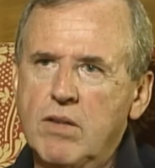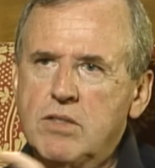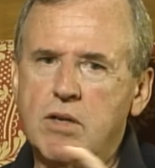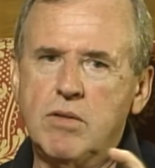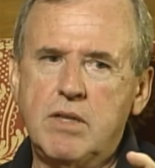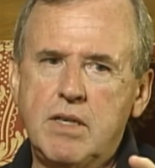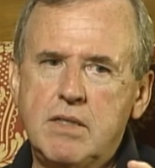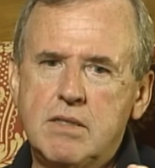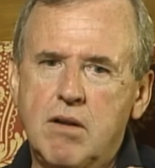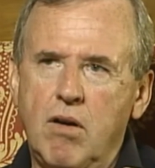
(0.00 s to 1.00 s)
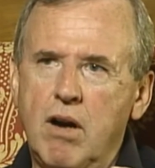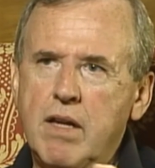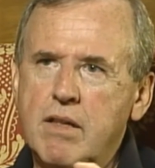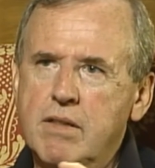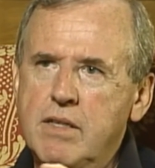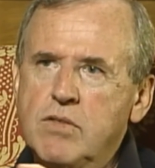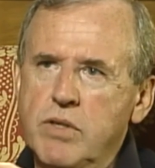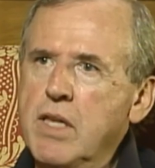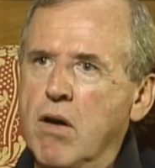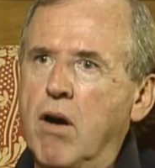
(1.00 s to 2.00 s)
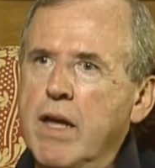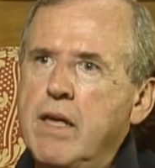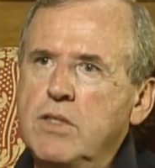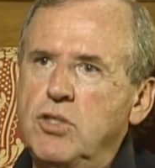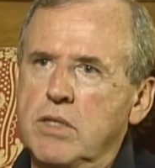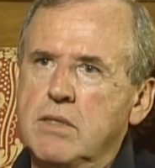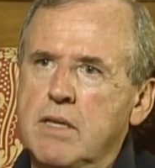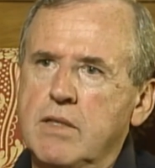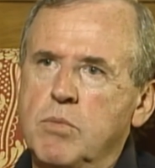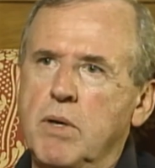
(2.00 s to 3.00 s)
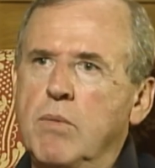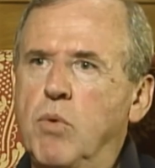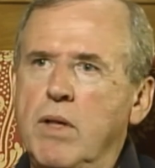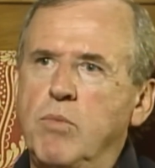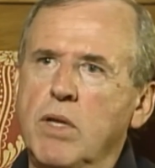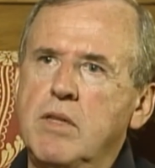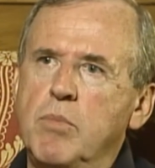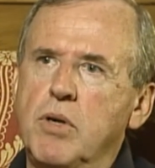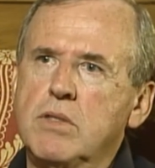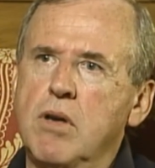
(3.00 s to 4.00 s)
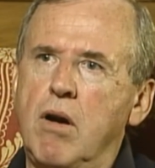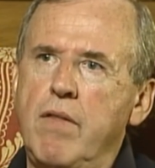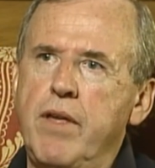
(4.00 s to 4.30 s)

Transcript: So these are these really are hinges. That's what what what the books are.